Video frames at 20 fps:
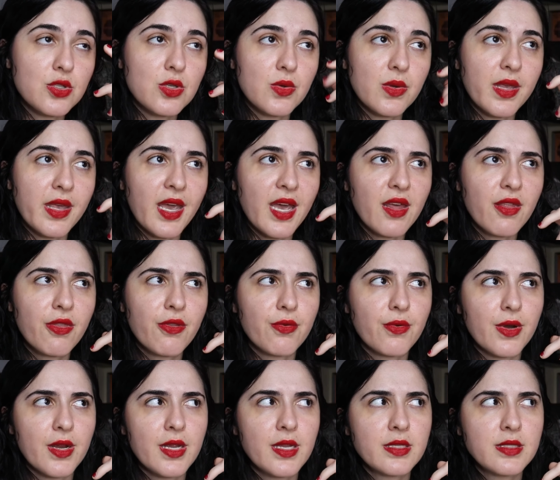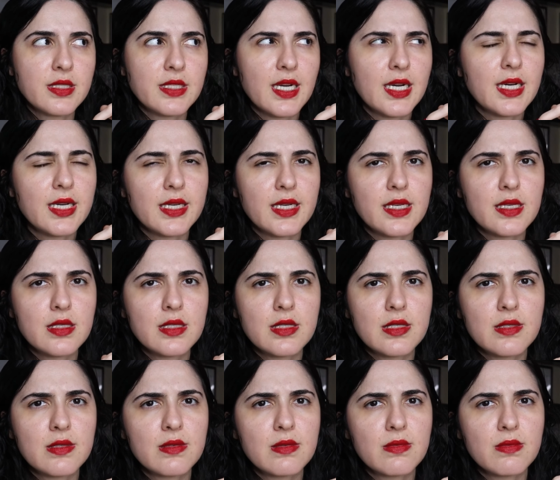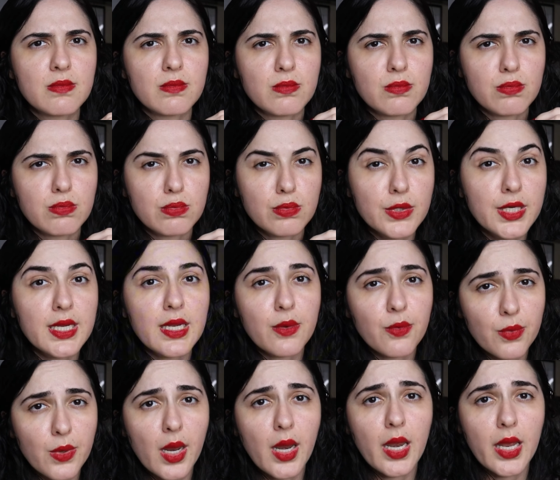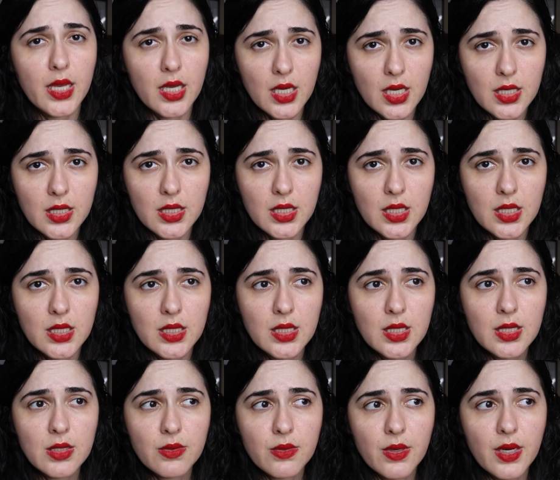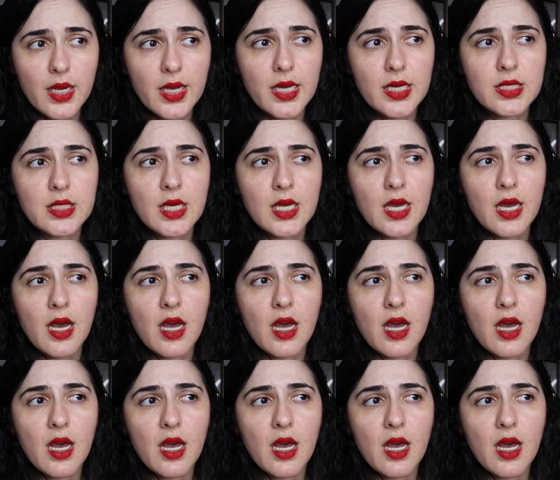So Catherine dies really, really young, right?